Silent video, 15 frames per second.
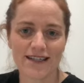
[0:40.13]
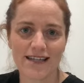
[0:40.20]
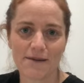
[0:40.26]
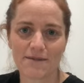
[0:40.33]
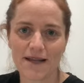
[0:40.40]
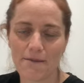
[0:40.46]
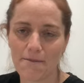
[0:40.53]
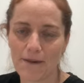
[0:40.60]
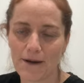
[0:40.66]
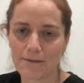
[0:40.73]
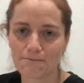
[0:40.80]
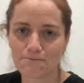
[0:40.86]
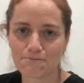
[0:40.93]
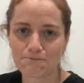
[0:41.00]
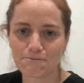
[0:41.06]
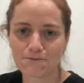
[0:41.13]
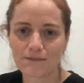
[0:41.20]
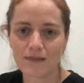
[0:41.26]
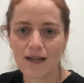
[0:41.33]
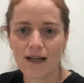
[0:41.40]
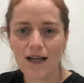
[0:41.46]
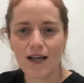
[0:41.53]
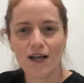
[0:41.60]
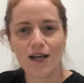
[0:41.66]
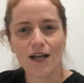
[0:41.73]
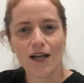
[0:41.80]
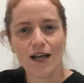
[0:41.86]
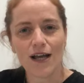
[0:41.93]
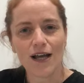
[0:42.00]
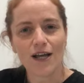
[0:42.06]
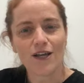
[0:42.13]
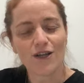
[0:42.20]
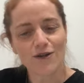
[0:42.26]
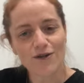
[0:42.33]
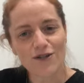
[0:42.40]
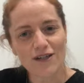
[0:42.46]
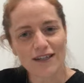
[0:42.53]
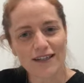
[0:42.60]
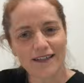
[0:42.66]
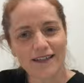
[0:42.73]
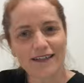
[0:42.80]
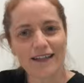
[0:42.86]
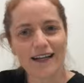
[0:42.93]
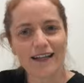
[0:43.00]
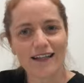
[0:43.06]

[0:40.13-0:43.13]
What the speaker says: September. Usually,